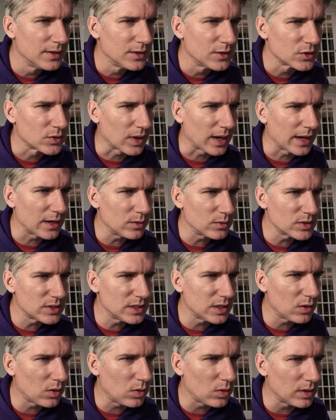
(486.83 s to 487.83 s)
So I don't
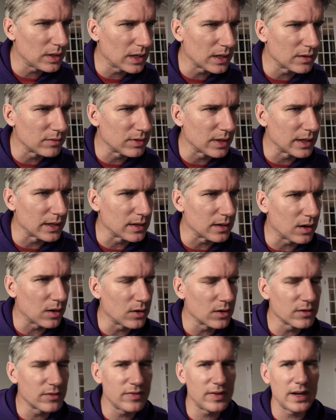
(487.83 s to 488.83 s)
see a whole lot of like
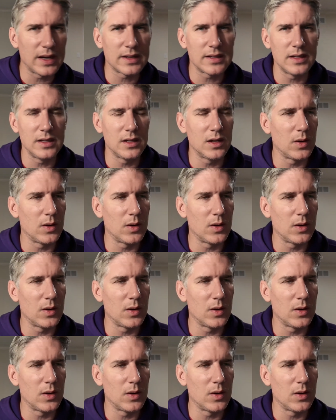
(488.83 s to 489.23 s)
artifacting